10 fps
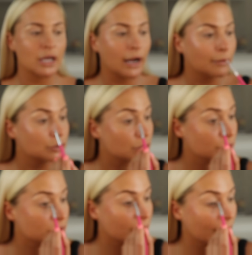that I would
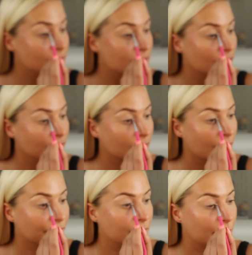use to kind of
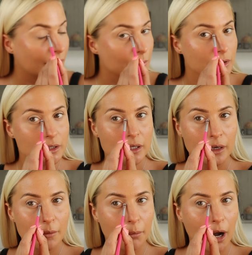get the pigment
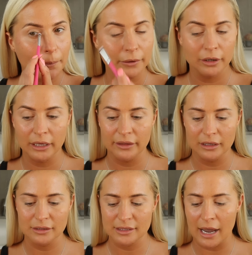popping in the
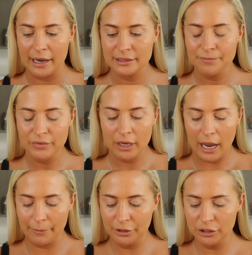inside.
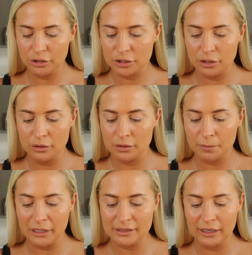I'm going to just use
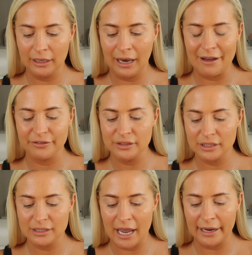PC11
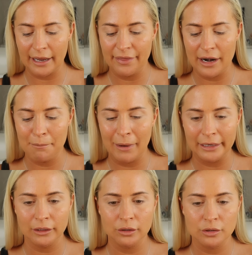today, and then I
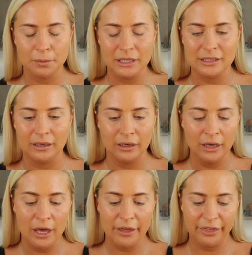might use
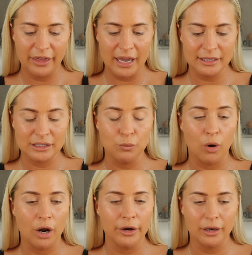
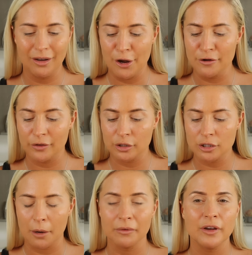PC31 over the
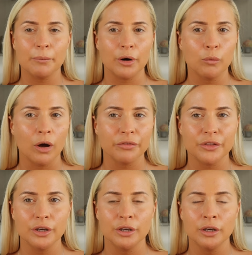top of it, but I want
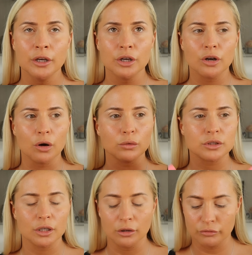the gold
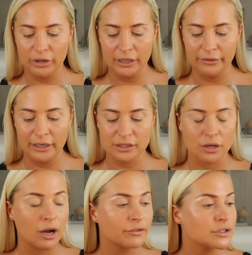to look really, really
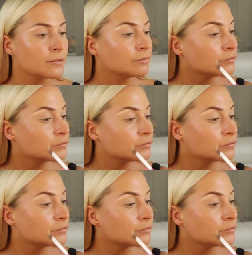soft.